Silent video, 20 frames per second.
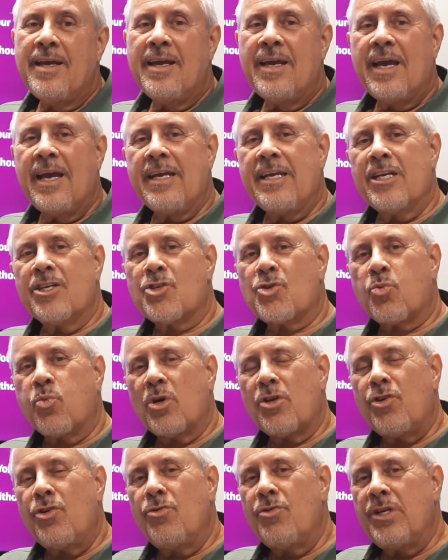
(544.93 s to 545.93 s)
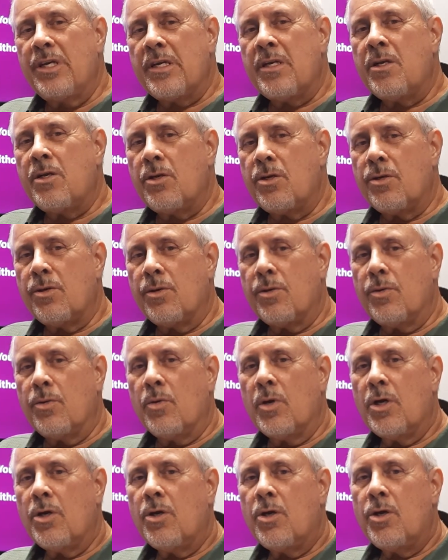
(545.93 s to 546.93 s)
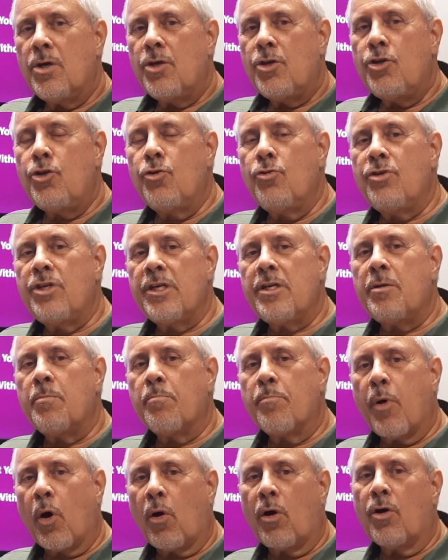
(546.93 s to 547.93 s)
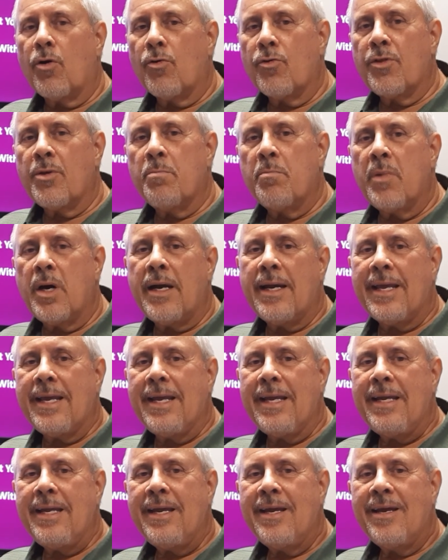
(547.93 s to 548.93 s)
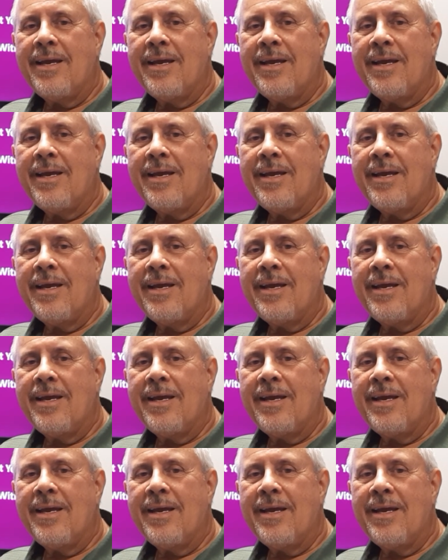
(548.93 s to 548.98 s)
And guess what you didn't do? You didn't borrow the money